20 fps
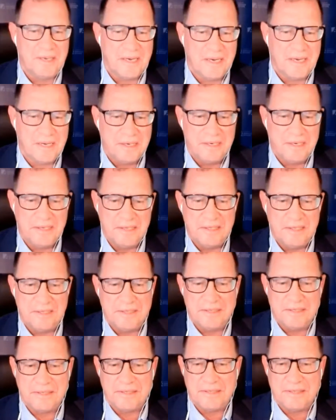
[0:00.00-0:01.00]
Ali.
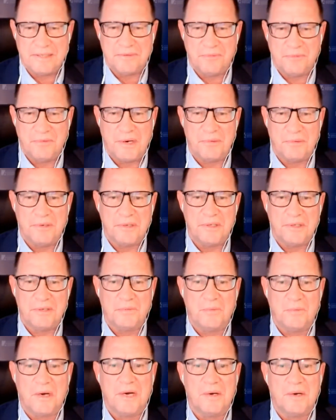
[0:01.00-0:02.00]
Very
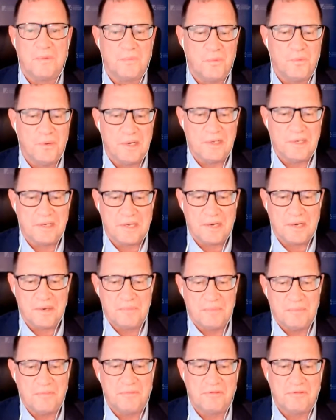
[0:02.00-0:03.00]
warm
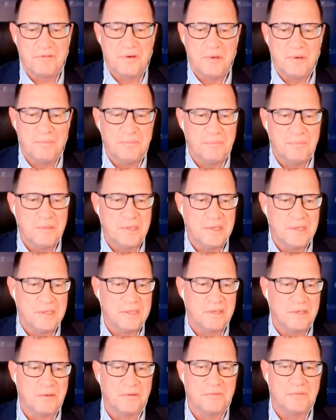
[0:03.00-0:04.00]
welcome from
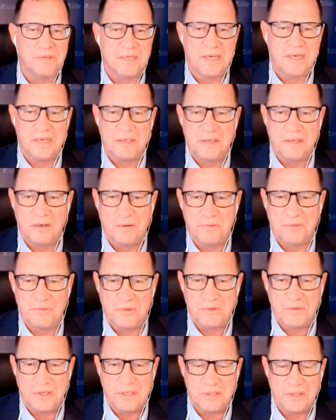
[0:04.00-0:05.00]
the Konrad Adenauer
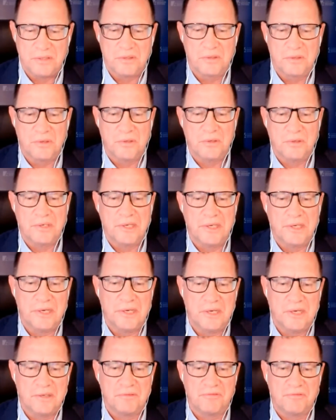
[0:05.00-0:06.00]
Foundation
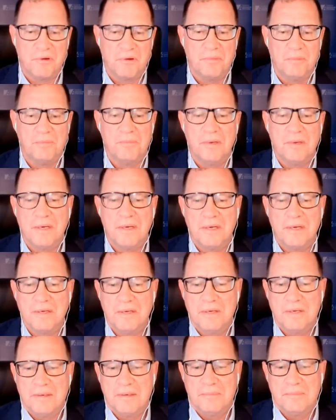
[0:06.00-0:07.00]
Turkey and from
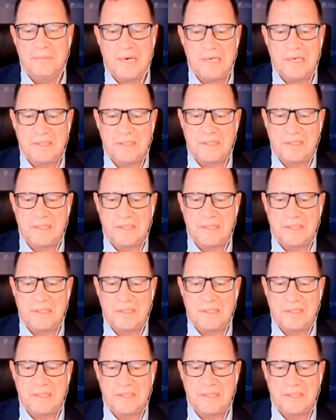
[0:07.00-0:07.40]
my